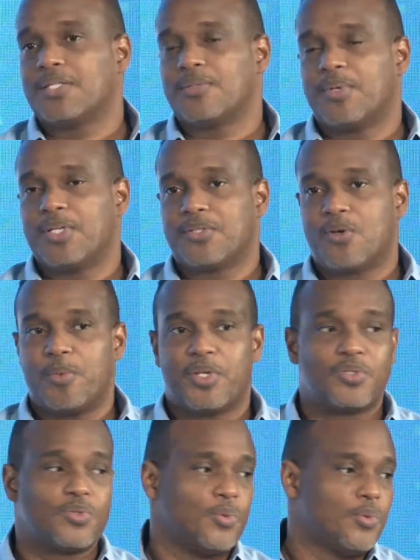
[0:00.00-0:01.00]
space coming
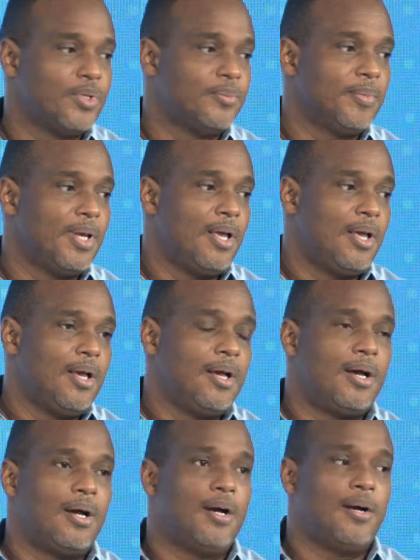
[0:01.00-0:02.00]
soon.
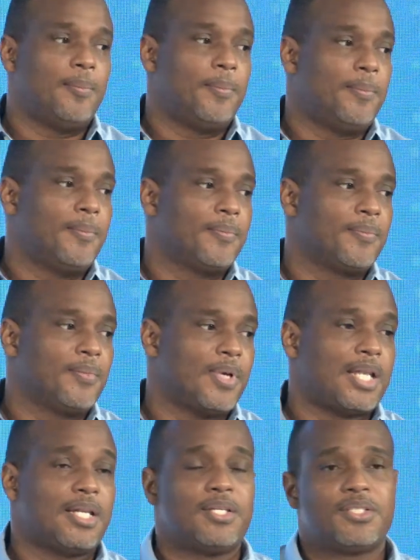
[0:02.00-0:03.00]
And
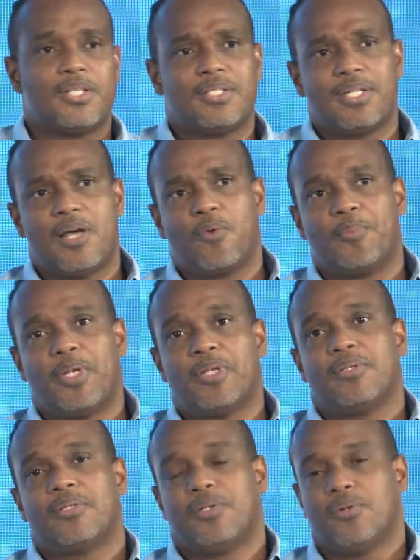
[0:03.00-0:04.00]
in addition to that, we'll be,
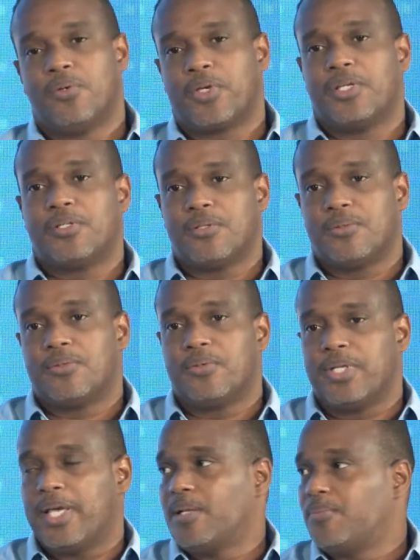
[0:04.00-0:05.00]
looking to do
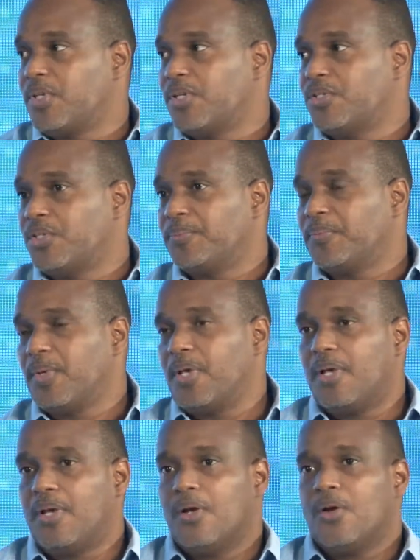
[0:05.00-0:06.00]
the LPG.
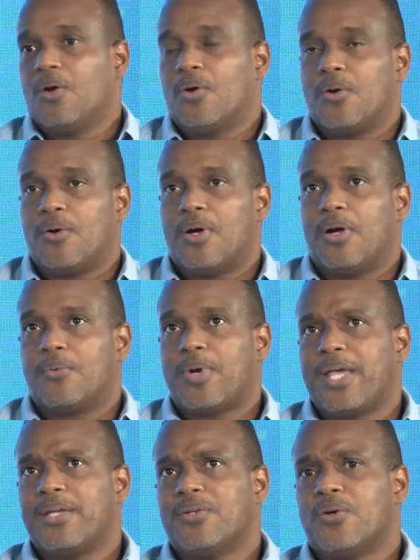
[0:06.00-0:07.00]

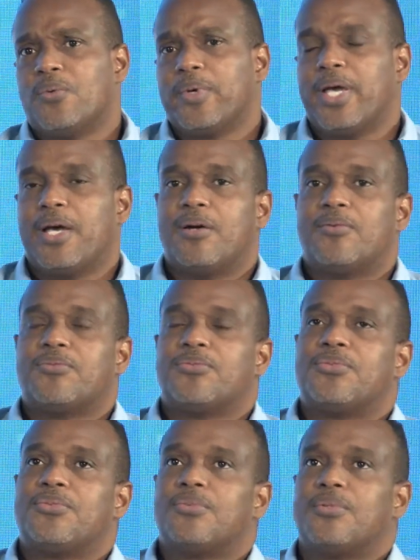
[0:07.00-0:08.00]
Right now, we have
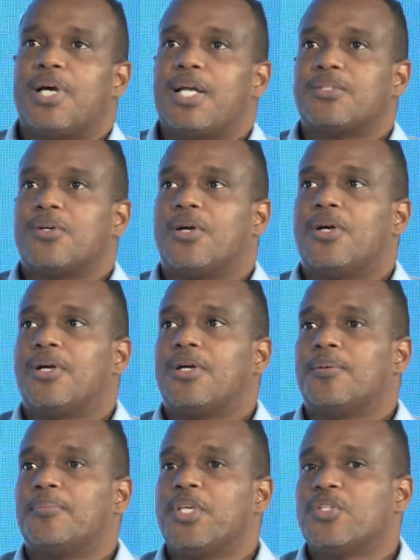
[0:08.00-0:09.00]
at
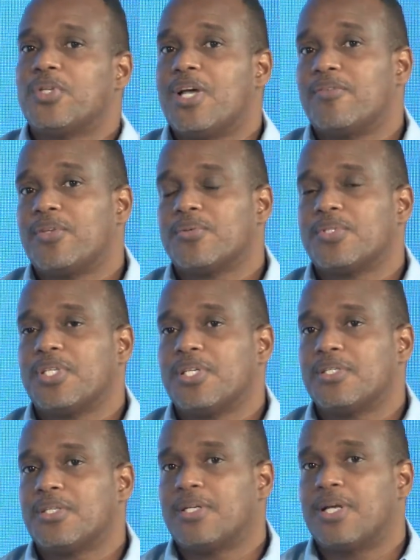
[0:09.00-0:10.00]
our Beechwood Avenue
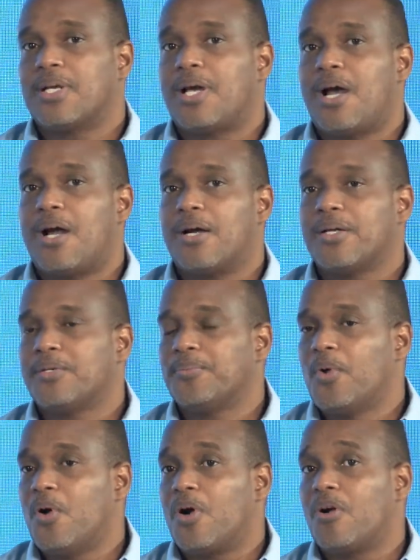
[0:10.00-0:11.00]
station a card,
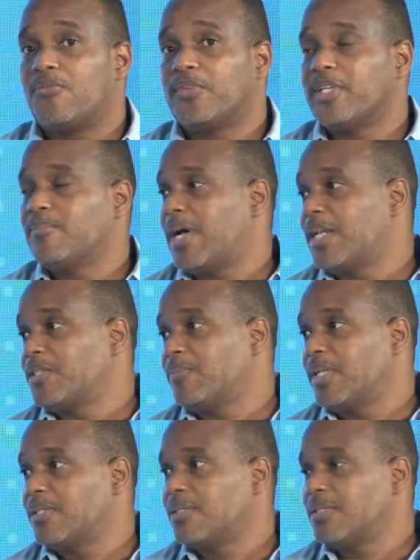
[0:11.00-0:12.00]
our fleet
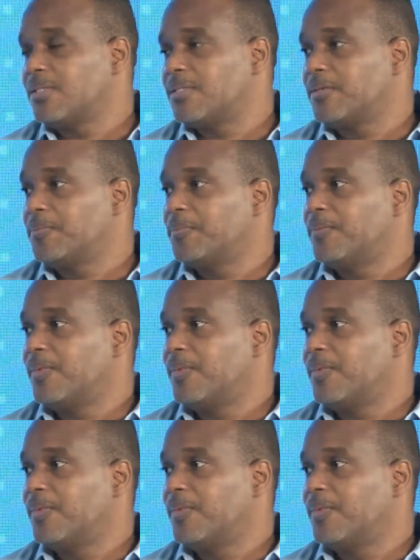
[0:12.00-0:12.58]
management system